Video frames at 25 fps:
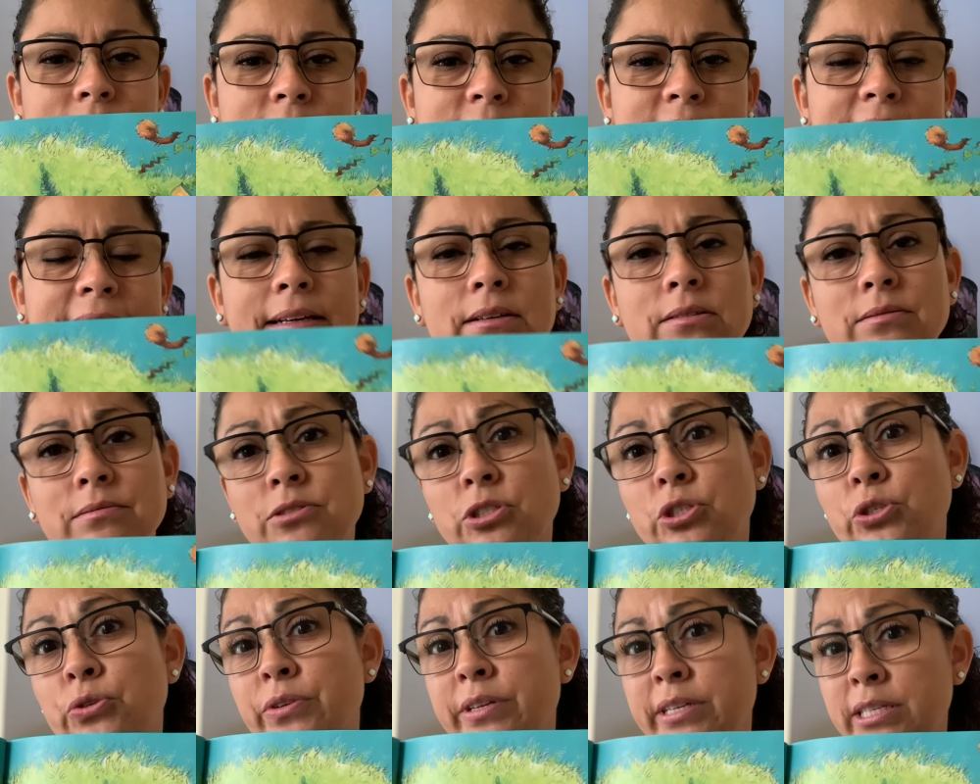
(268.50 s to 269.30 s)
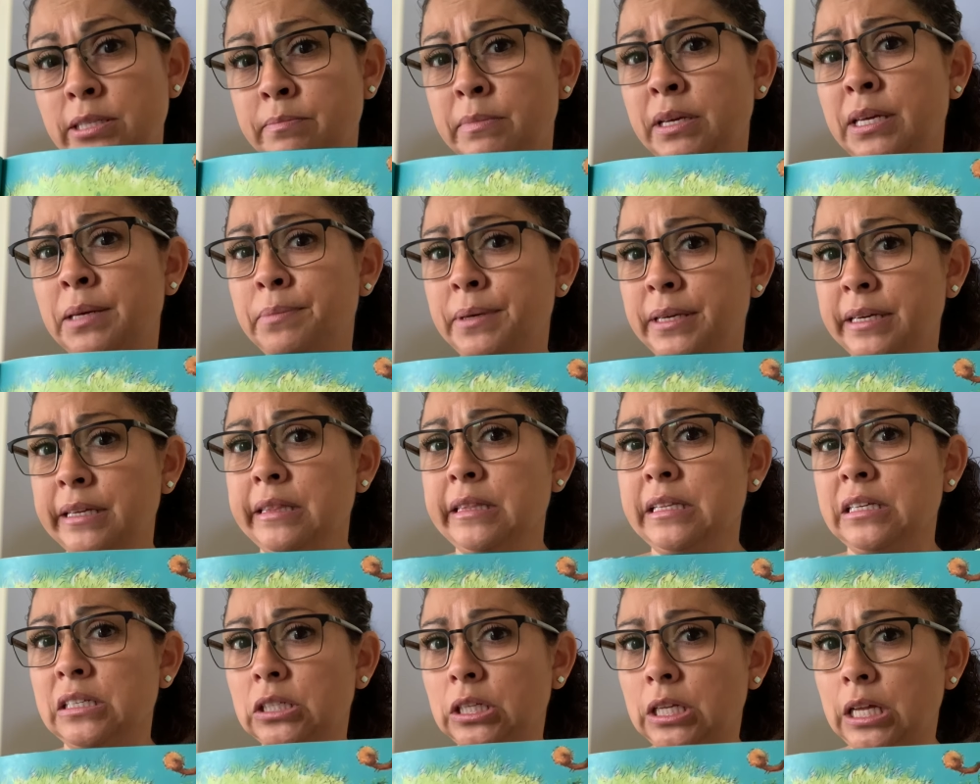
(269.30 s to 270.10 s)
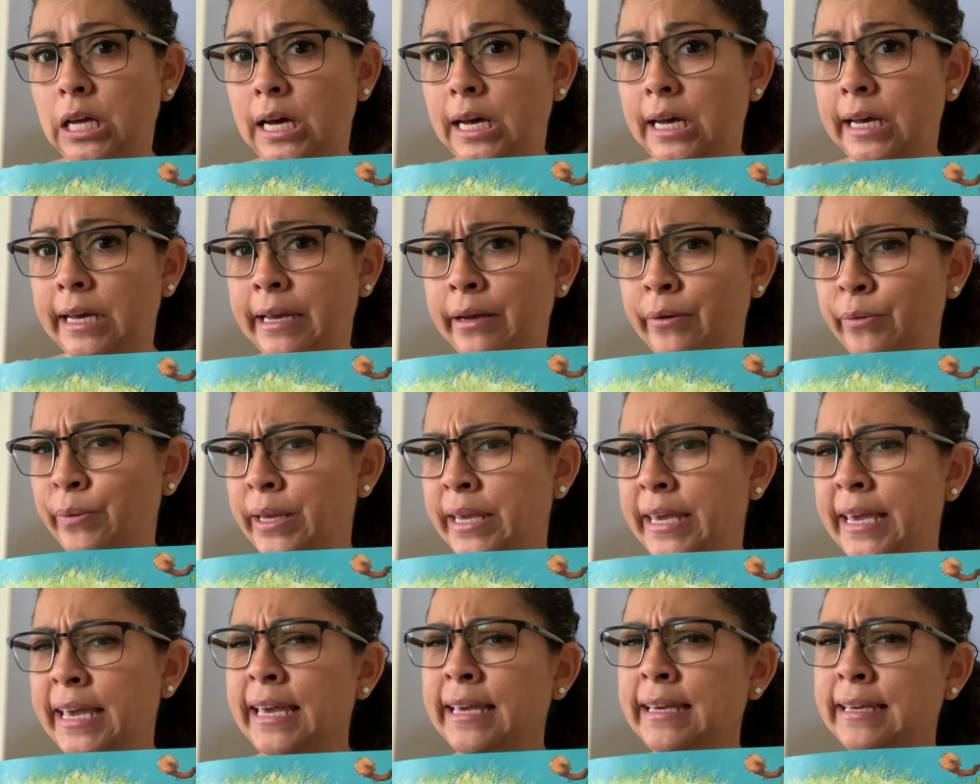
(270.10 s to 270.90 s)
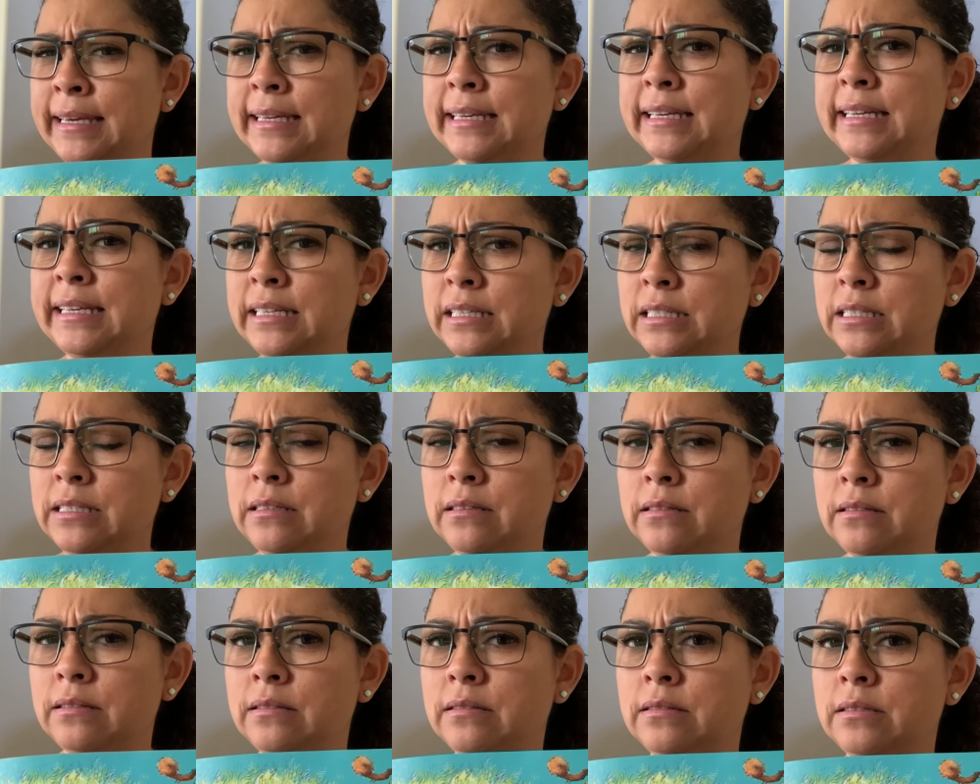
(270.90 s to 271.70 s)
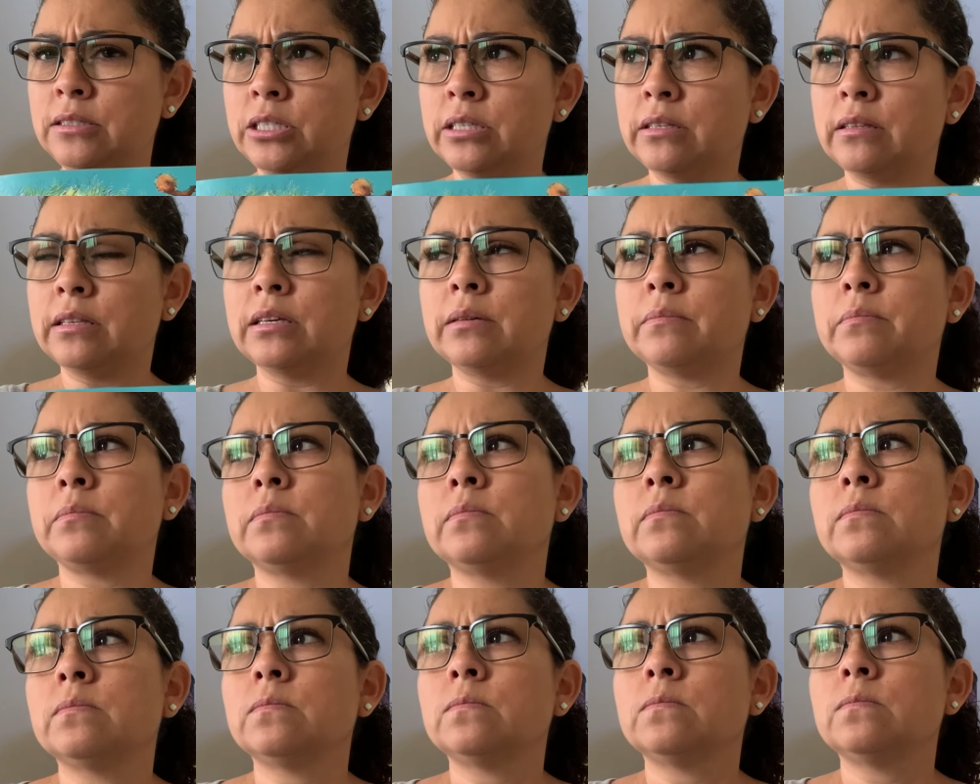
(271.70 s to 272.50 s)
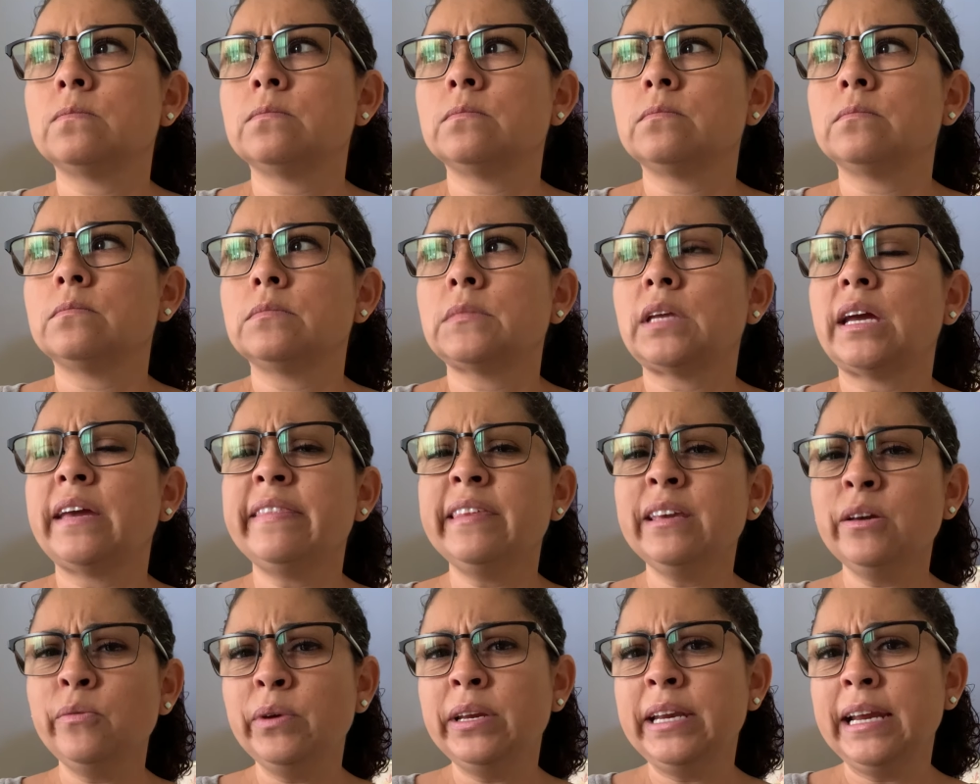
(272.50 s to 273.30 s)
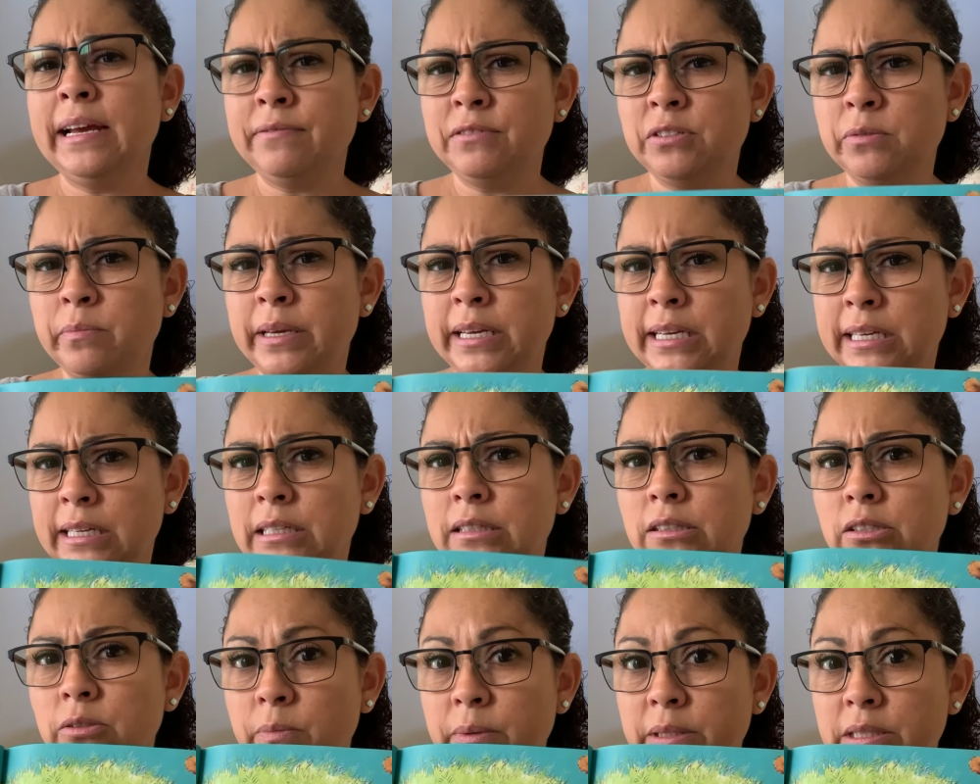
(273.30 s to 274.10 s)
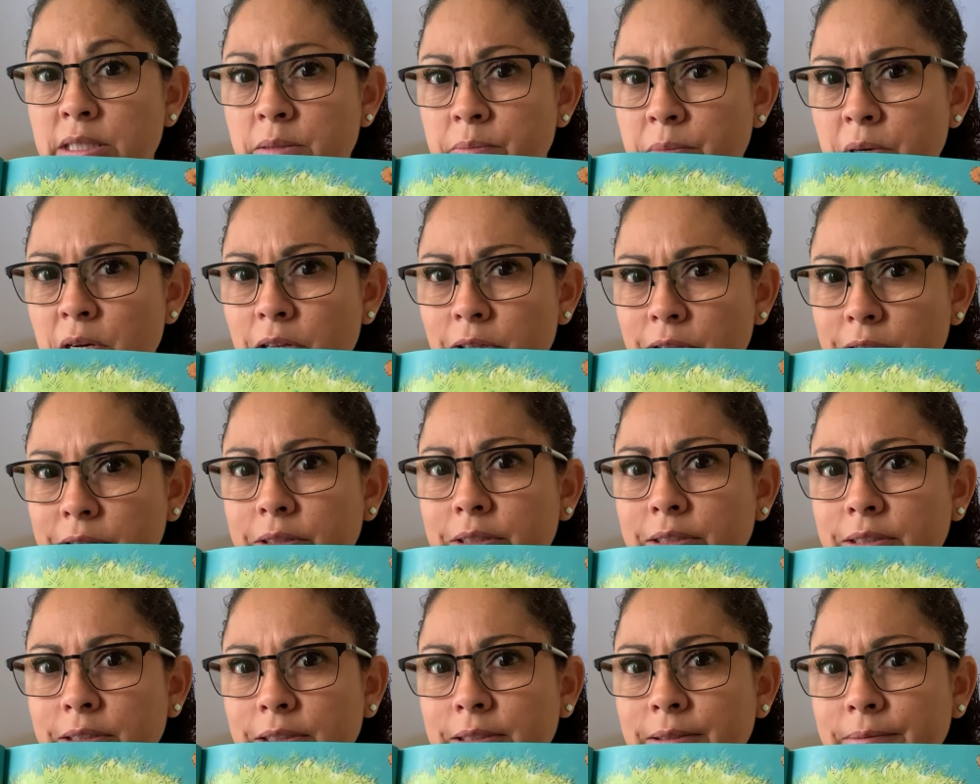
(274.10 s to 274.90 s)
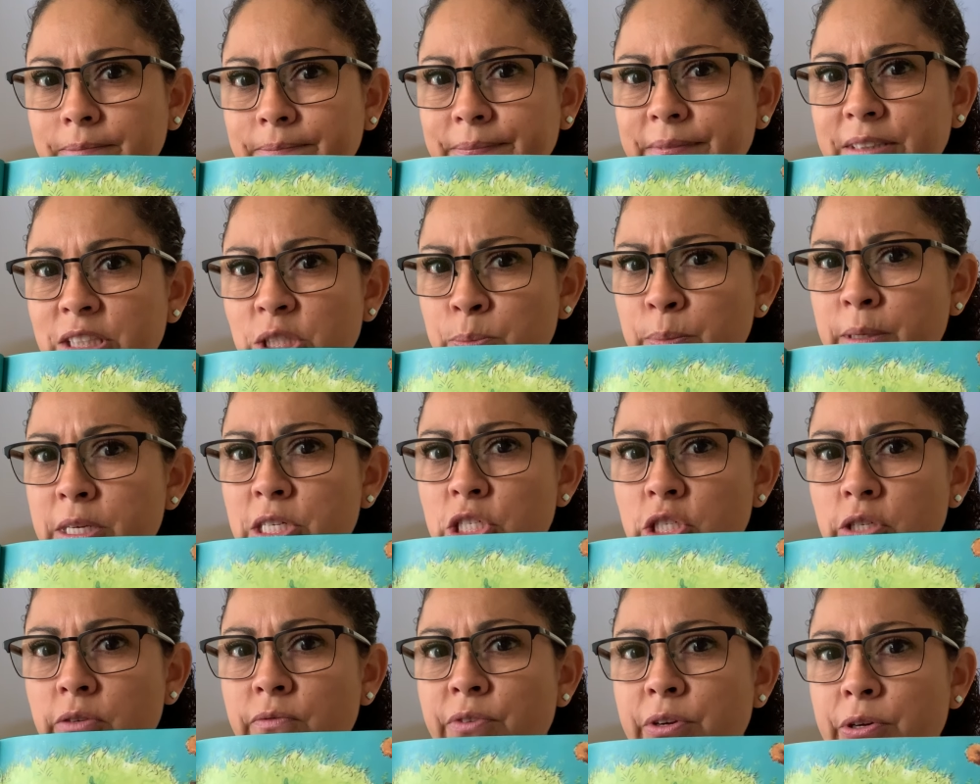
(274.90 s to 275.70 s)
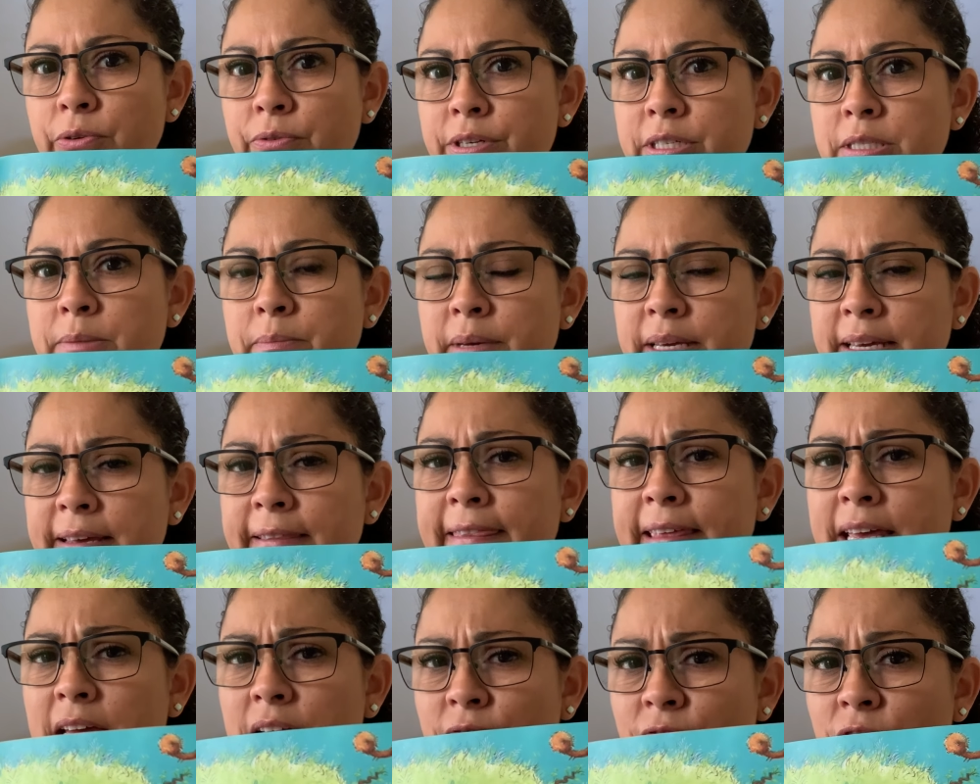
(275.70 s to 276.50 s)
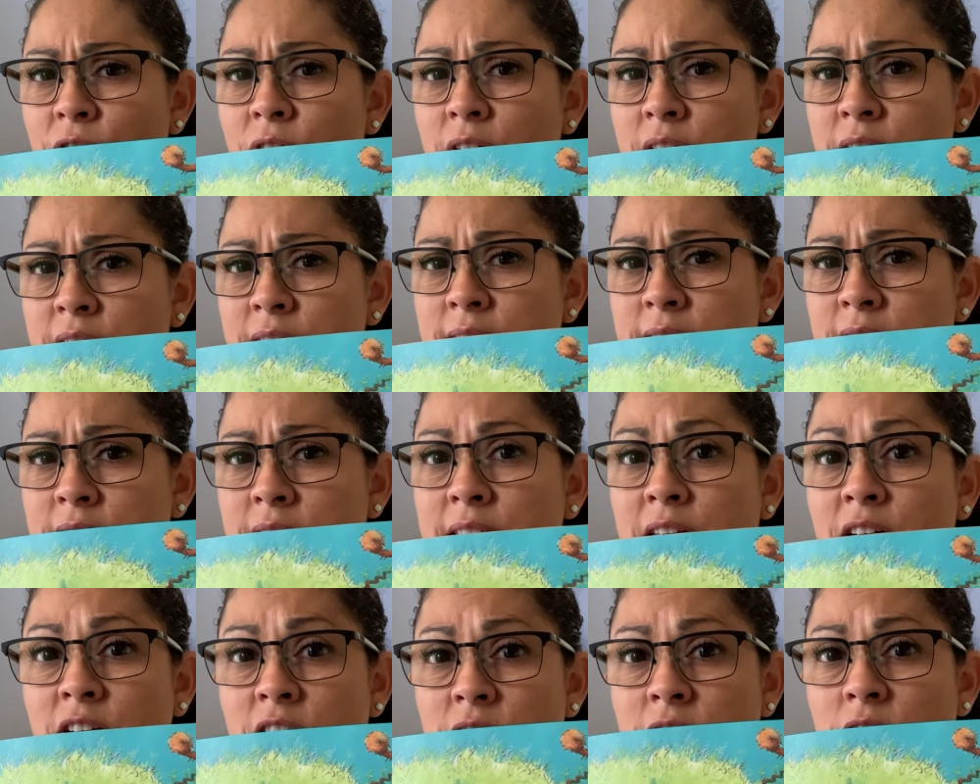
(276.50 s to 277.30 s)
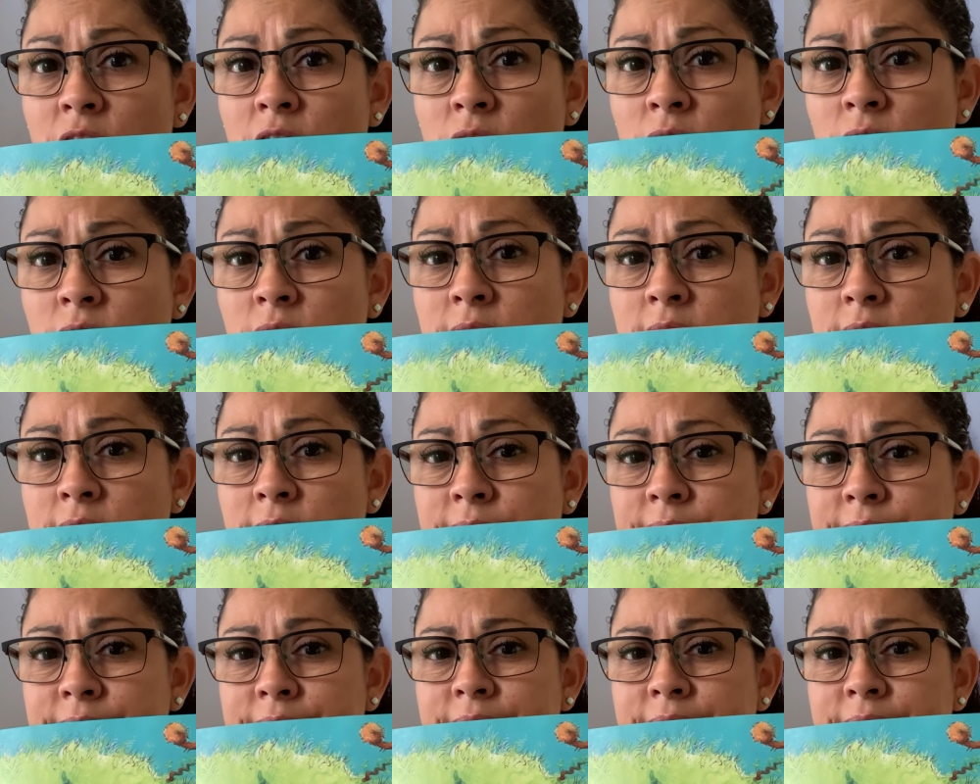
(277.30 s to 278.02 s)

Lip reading: Now, trees may be a little high. We can't get into them. I think we'd have to make it a little bit smaller, huh? Especially if we were to make that for us and our dolls.